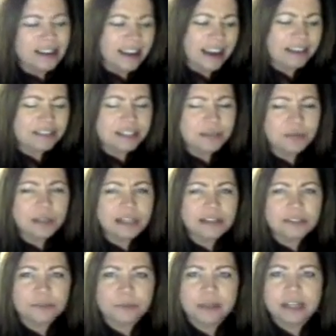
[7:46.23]
have someone
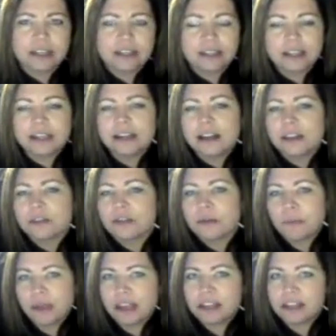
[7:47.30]
else read it. Get another
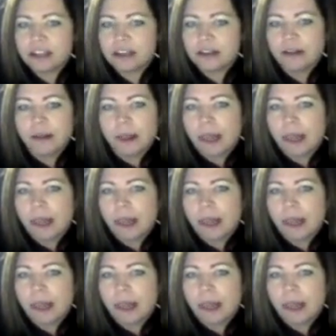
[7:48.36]
opinion.